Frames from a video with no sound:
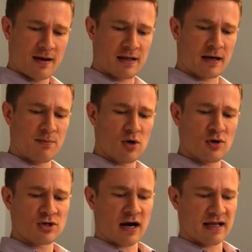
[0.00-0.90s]
And the
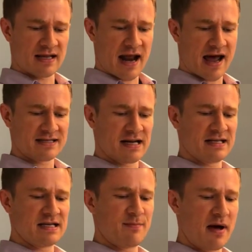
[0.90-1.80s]
computer took on the task that
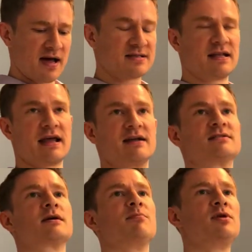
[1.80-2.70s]
it did best, and that
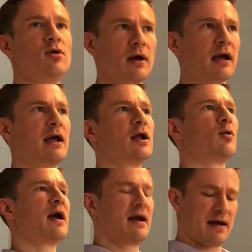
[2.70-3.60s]
is computing,
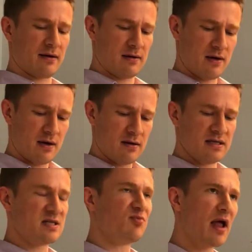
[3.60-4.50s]
iterating,
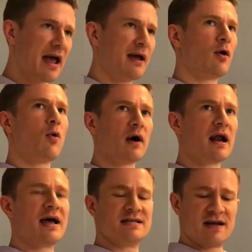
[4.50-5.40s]
displaying,
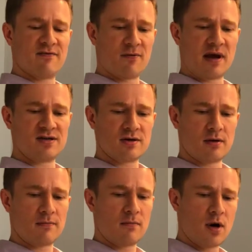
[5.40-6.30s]
organizing information,
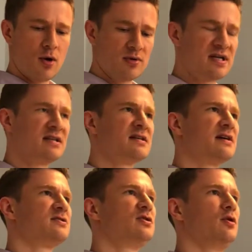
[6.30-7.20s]
which gets
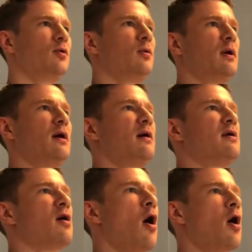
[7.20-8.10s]
us to
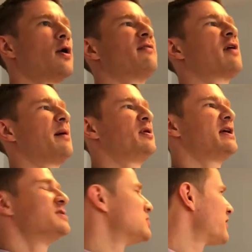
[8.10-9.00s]
the heart of
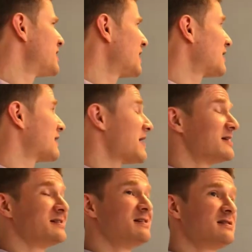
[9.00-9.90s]
computational thinking. And
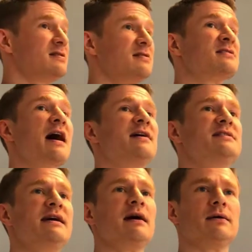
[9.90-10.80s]
that is this, this
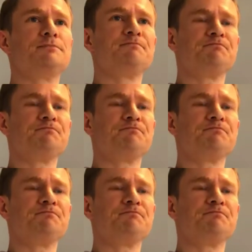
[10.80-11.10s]
idea